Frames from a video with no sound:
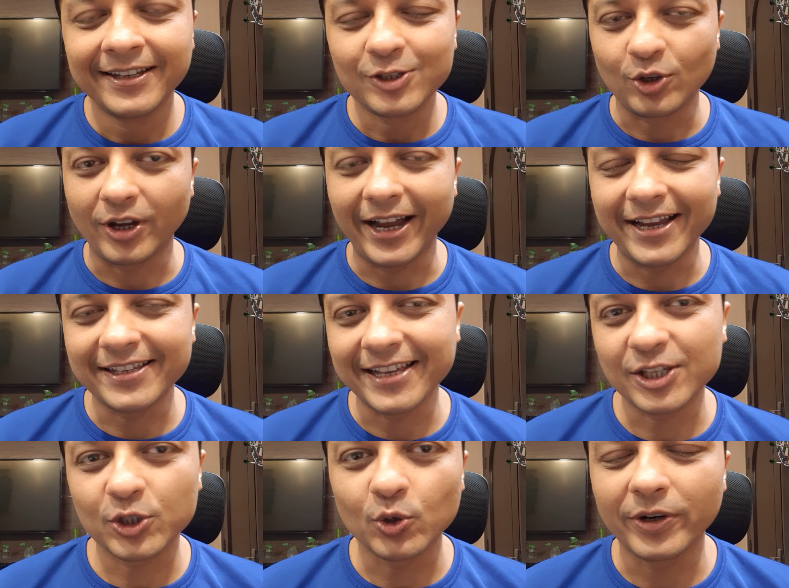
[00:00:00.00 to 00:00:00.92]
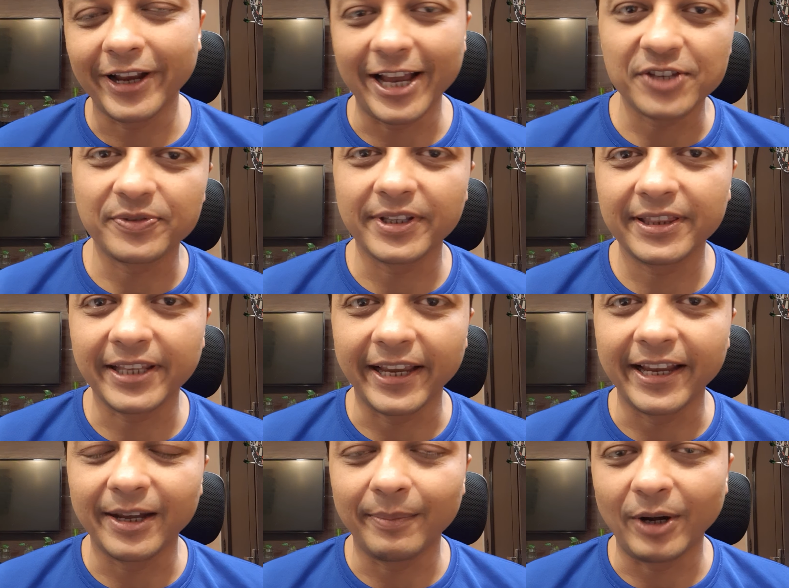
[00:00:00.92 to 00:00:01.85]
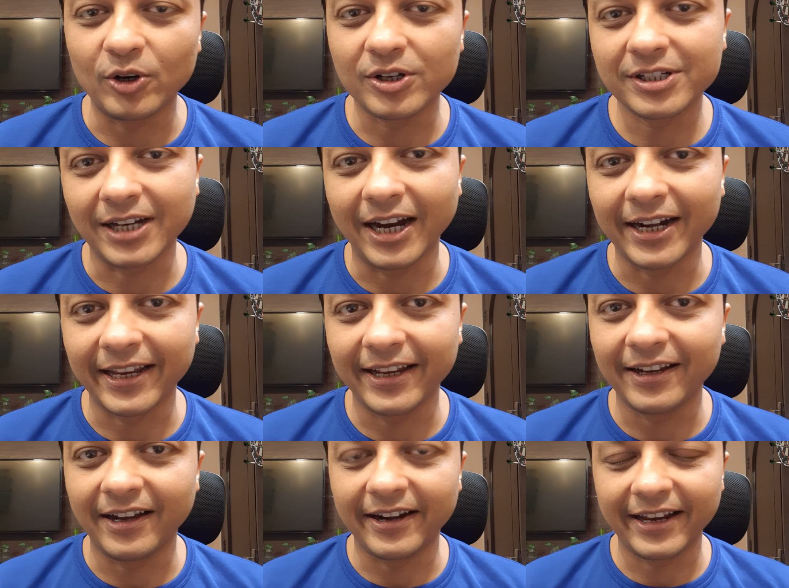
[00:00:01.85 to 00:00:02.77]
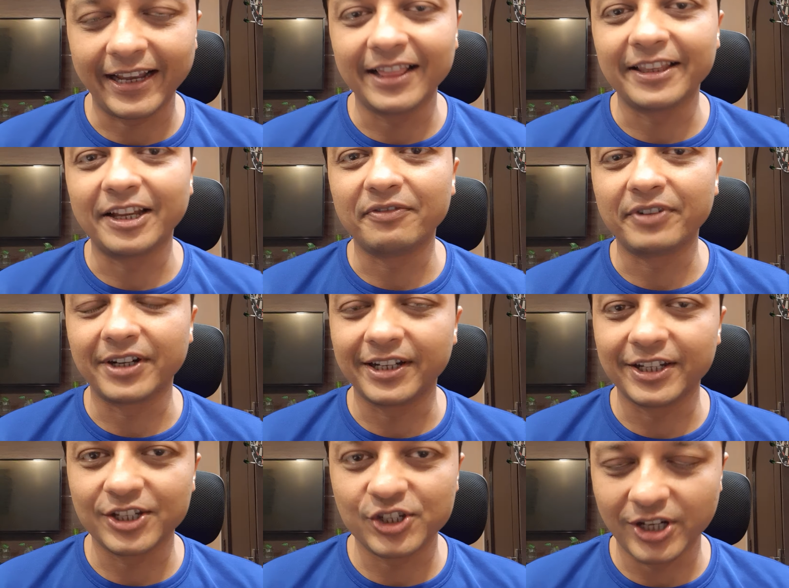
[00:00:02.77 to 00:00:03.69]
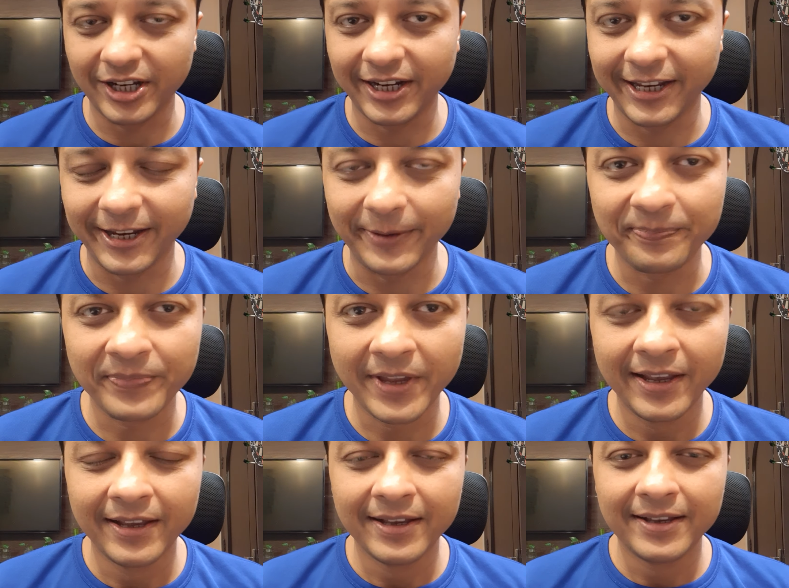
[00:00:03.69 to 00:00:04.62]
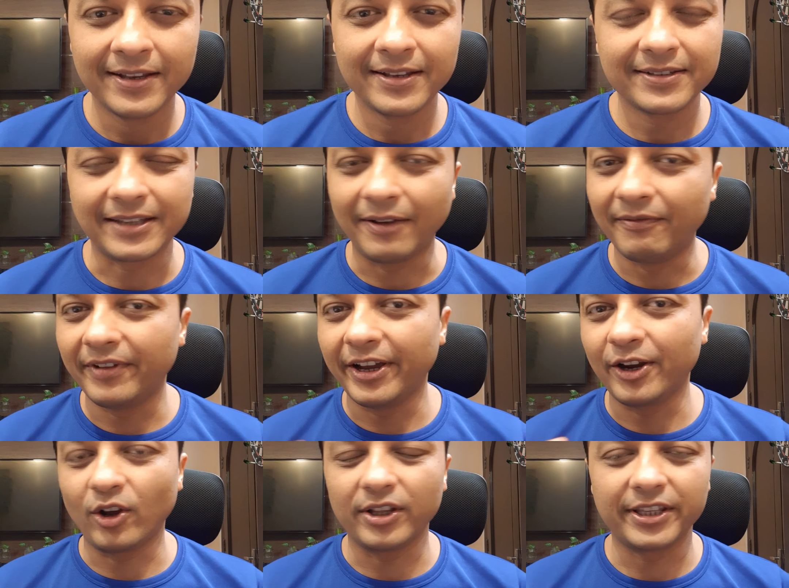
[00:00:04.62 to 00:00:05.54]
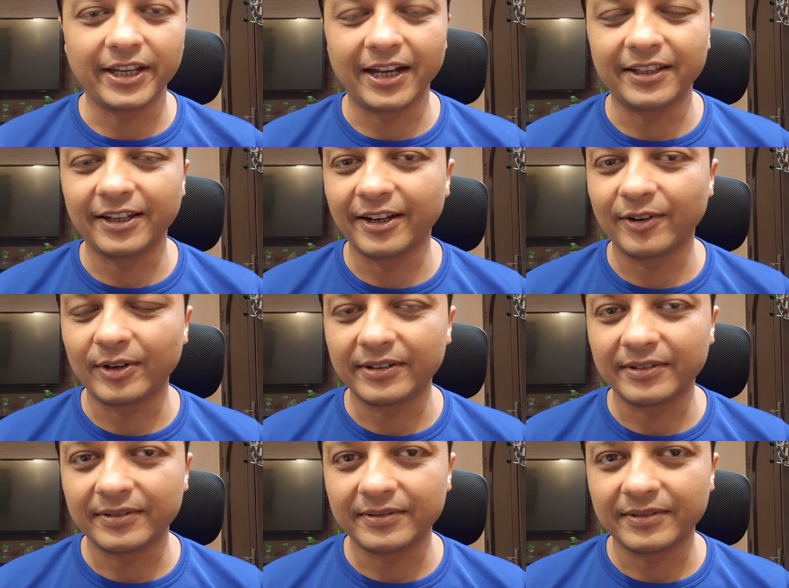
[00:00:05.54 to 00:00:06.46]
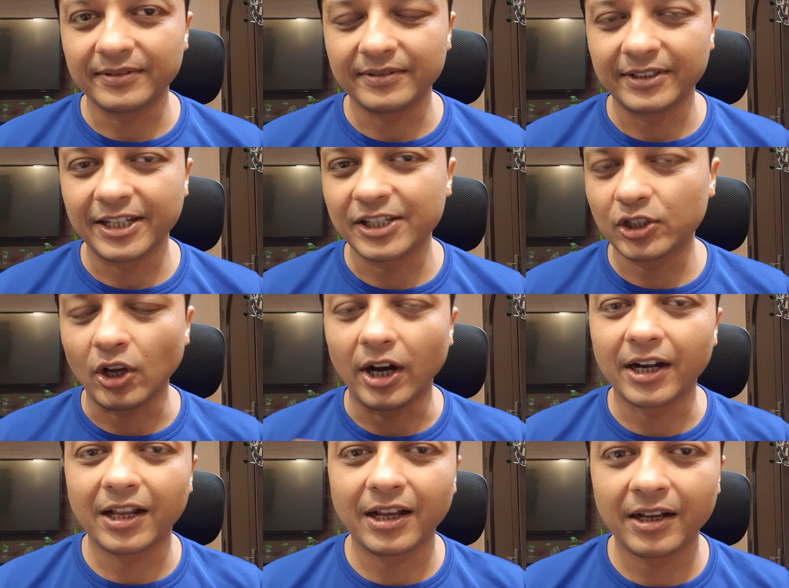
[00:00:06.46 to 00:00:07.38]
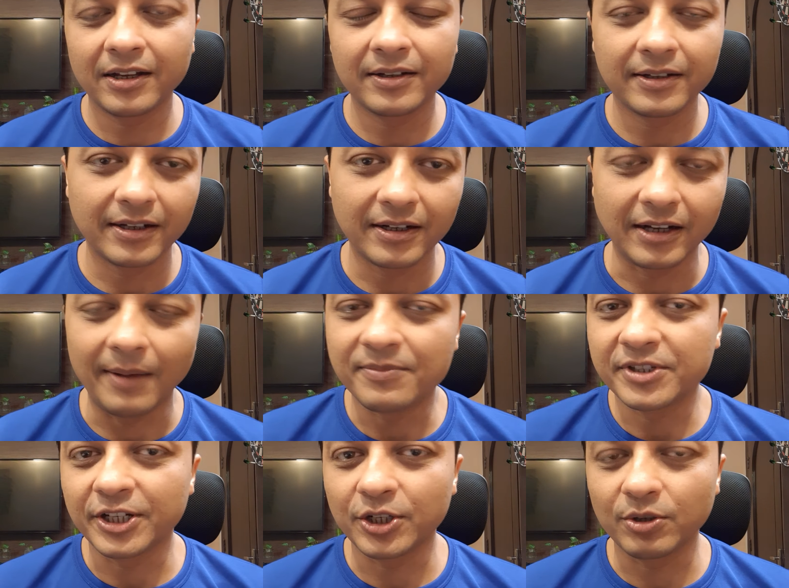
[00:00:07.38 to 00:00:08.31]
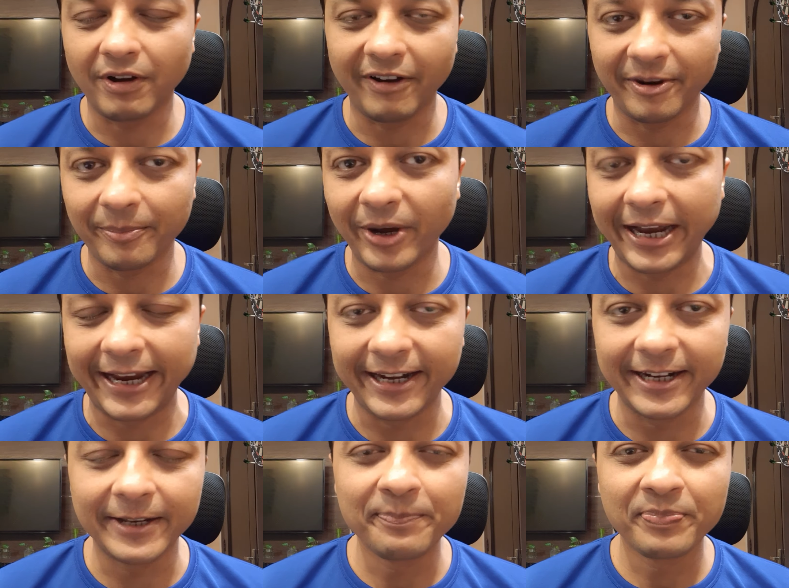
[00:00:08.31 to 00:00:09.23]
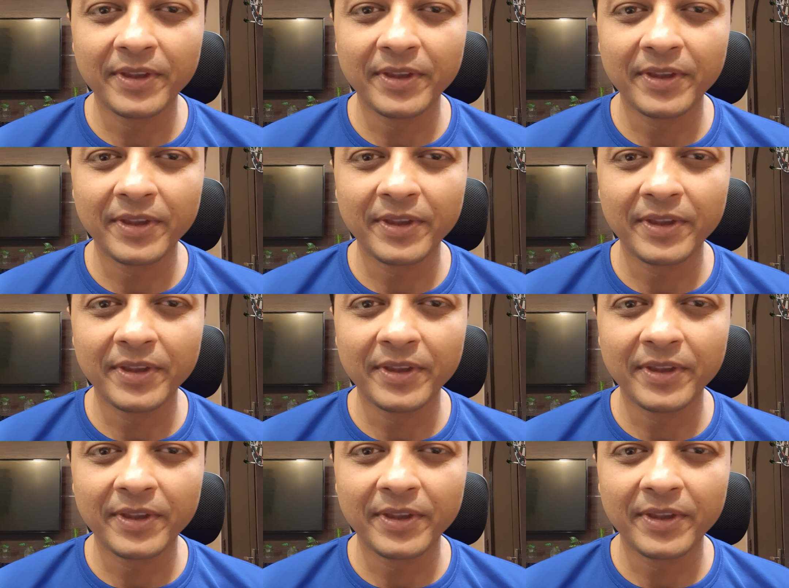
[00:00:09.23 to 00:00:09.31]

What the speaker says: So guys, as soon as we think about starting our health and fitness journey, somewhere or the other, this thought comes into our mind